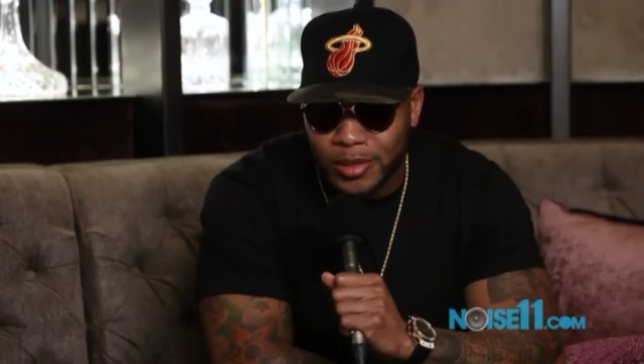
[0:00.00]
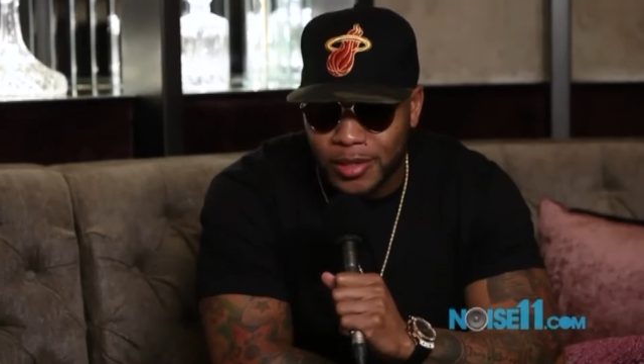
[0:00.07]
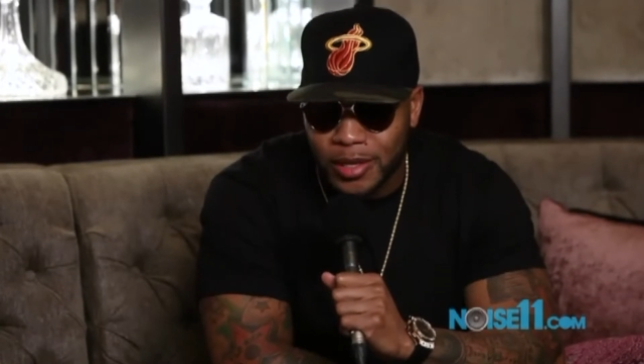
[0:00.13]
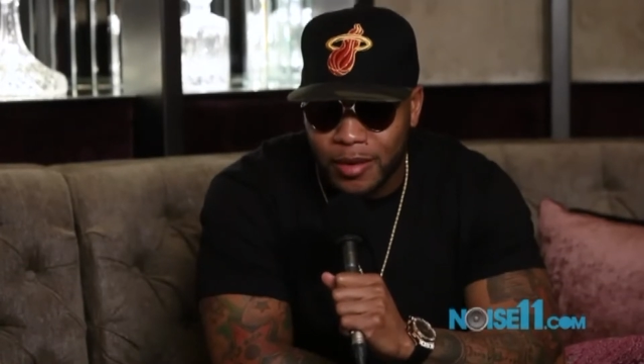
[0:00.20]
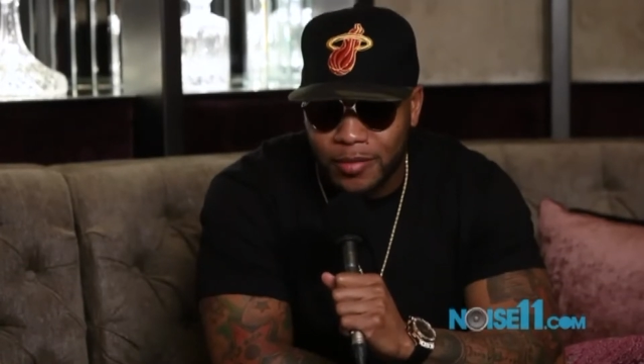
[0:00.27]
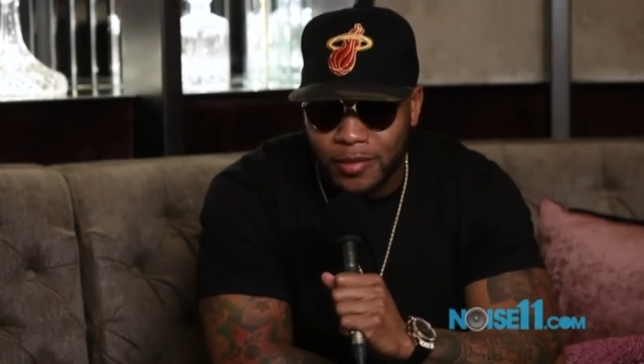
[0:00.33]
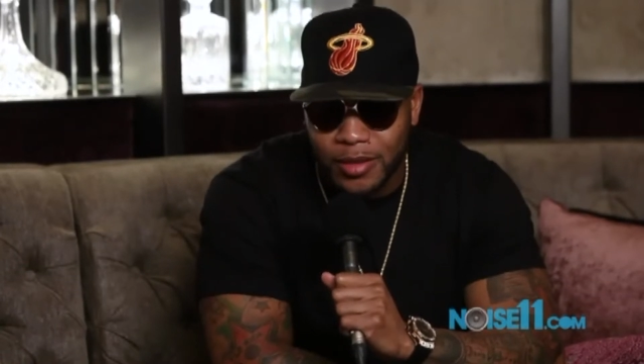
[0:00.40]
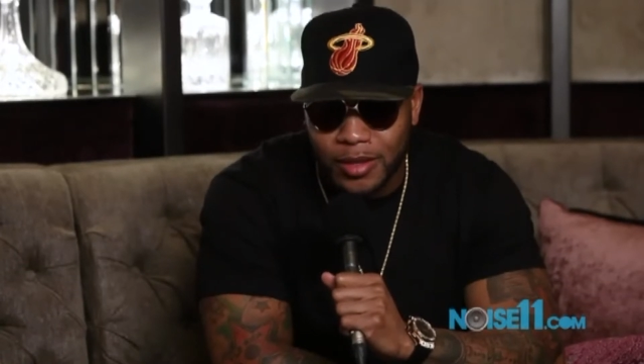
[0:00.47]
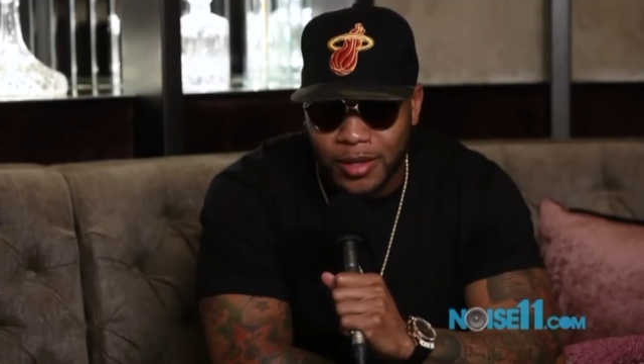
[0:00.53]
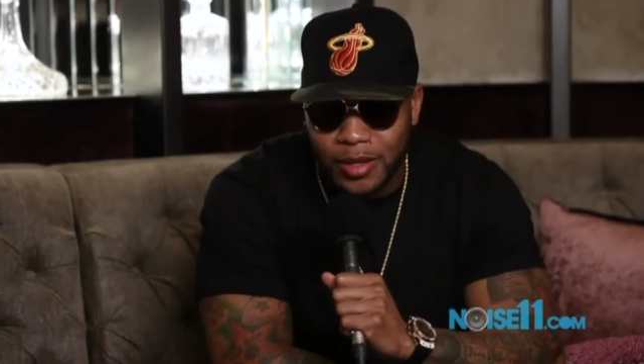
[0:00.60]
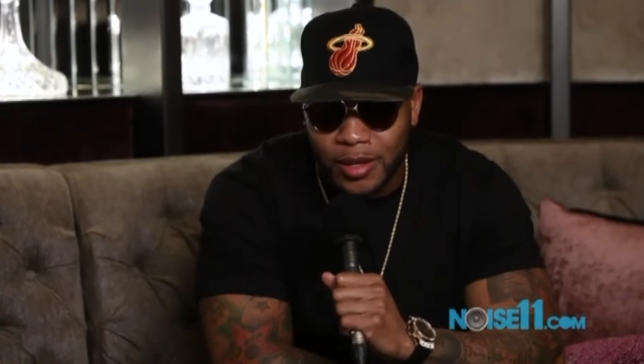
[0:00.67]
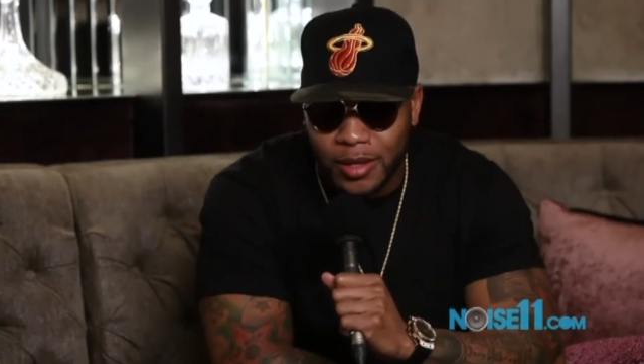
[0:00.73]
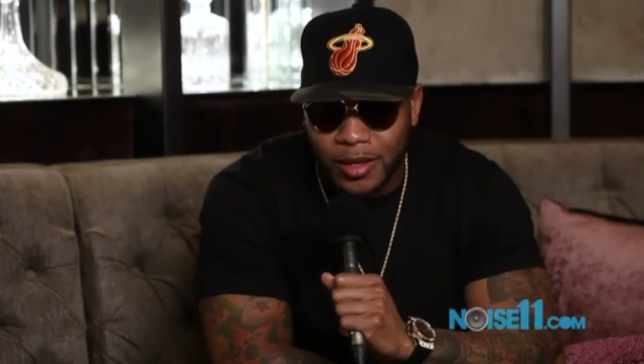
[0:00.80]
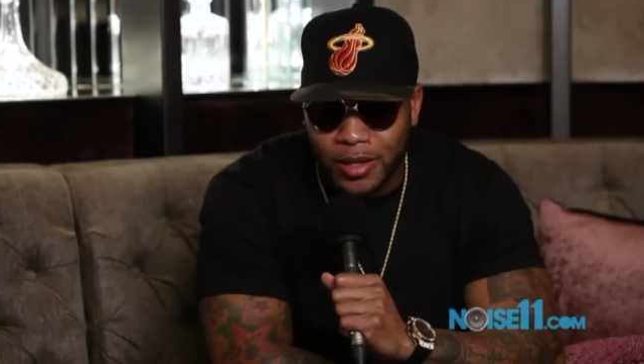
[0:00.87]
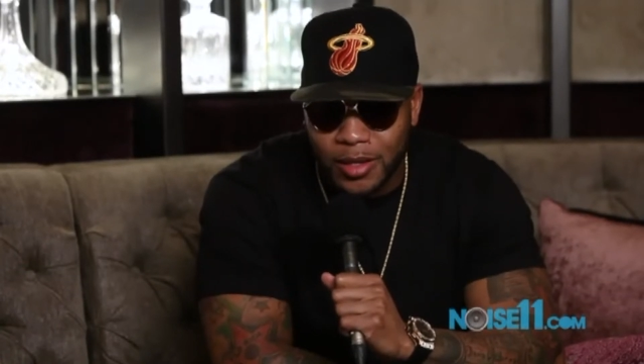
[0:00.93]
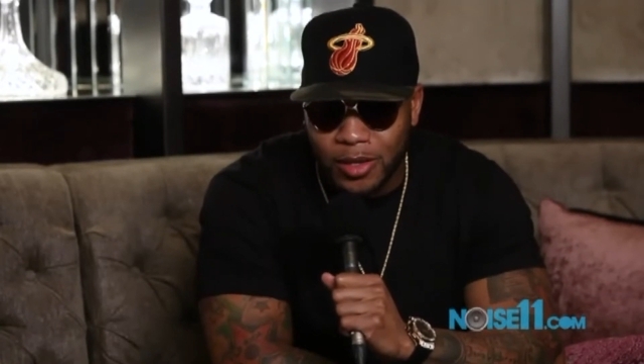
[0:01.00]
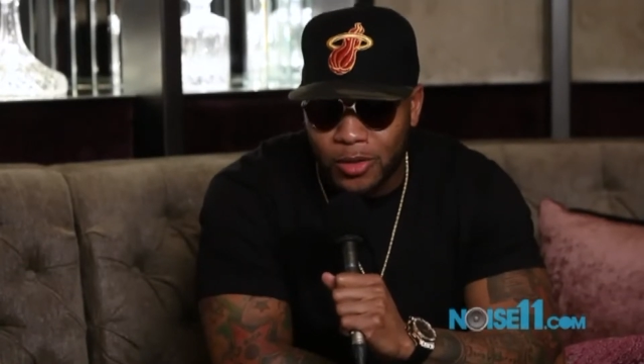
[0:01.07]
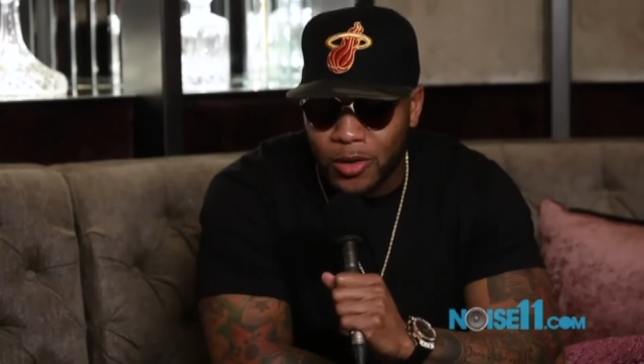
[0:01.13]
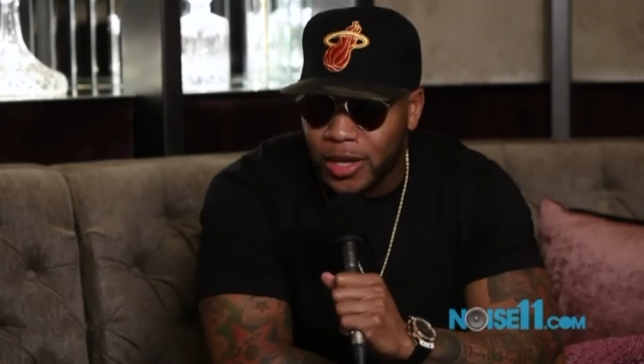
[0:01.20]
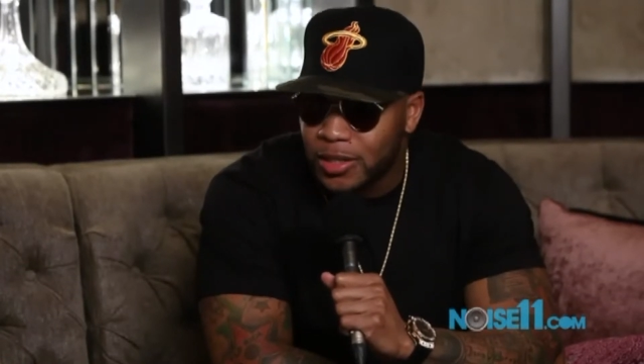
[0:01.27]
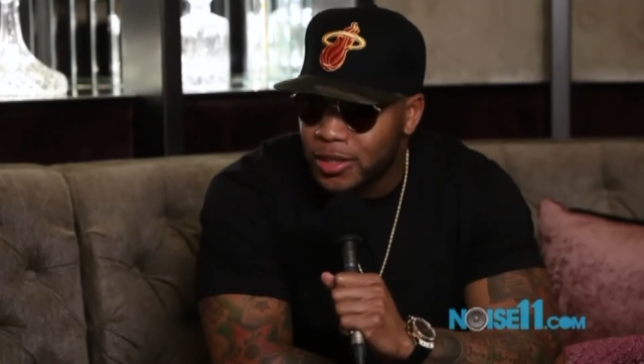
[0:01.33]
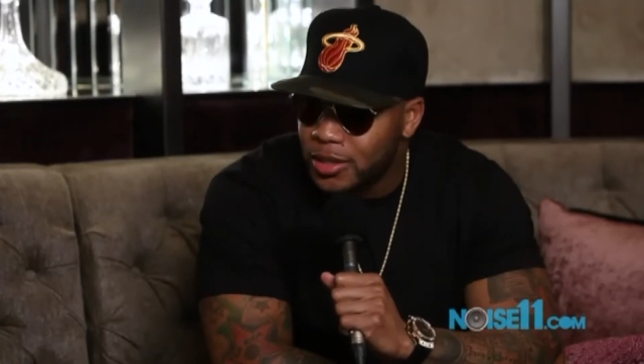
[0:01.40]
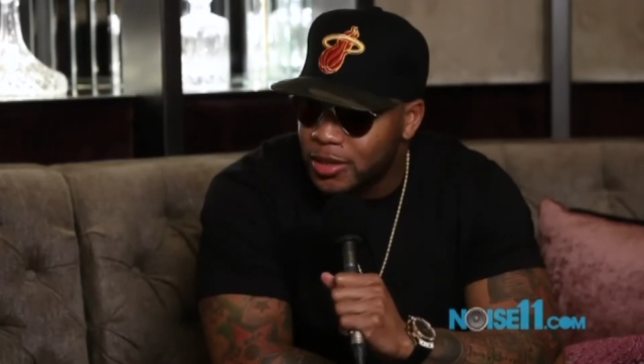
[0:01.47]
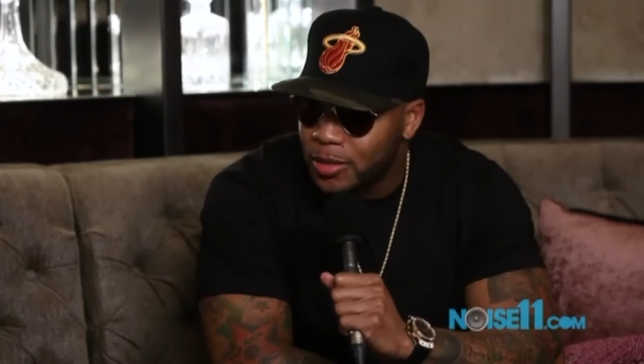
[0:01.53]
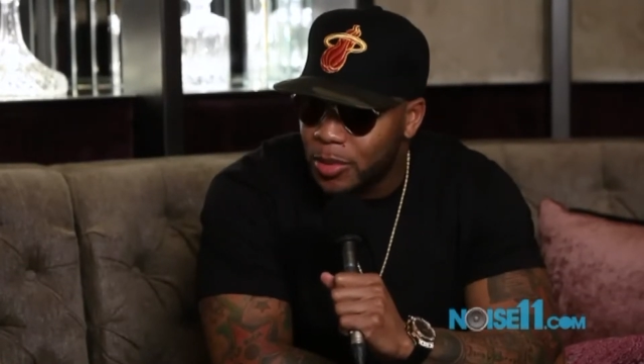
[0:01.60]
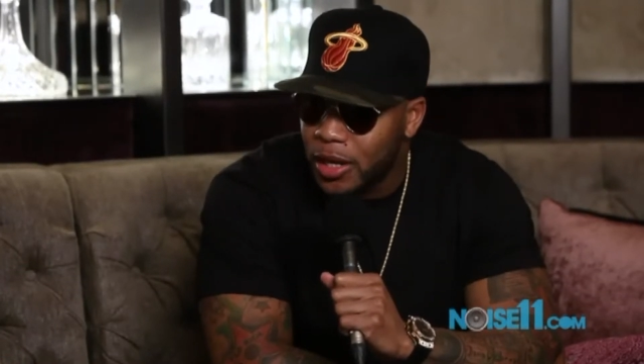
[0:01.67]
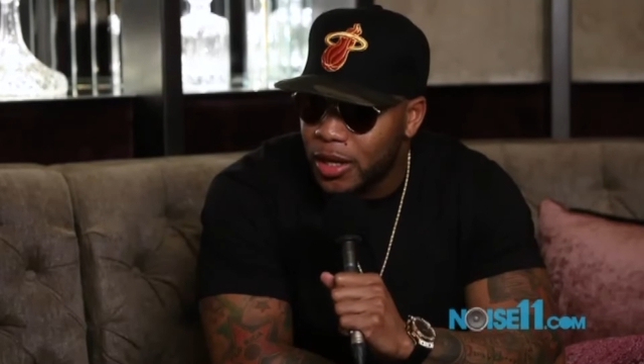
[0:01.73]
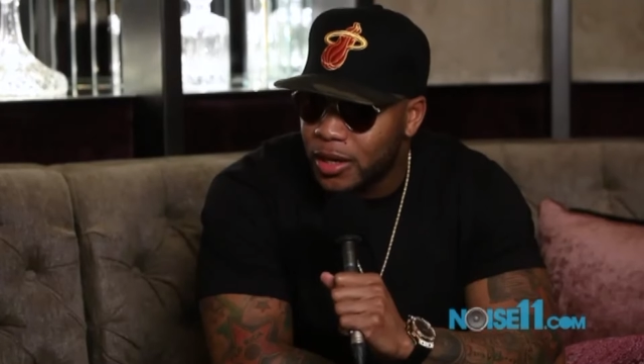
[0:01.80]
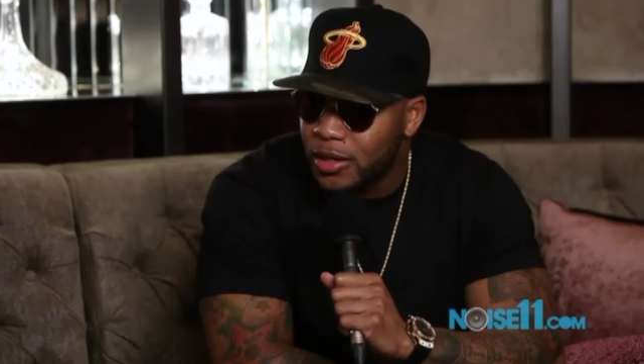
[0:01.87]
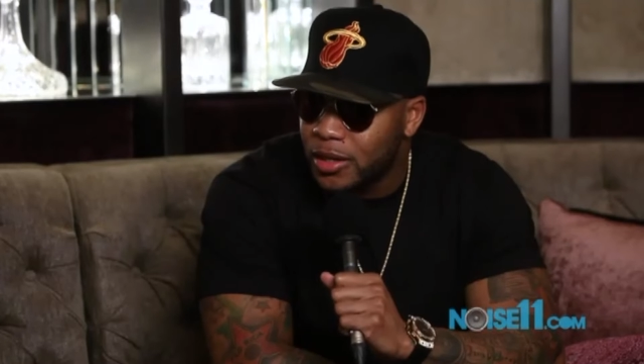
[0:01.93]
Definitely. I
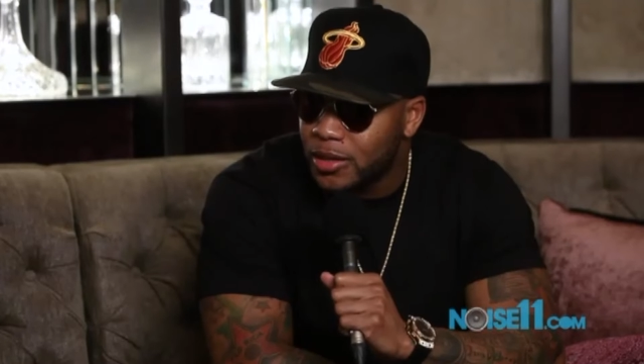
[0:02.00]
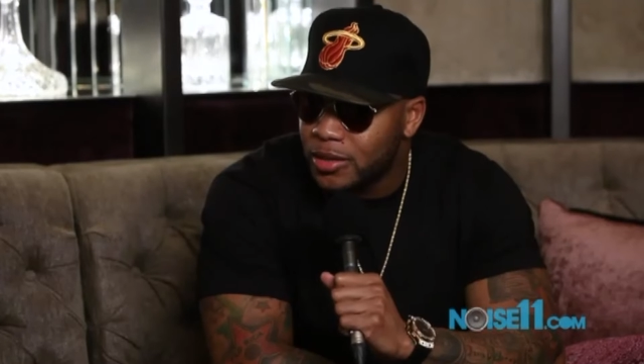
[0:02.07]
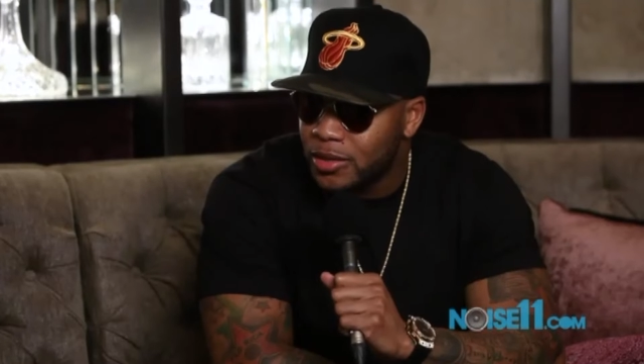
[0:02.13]
anticipated this.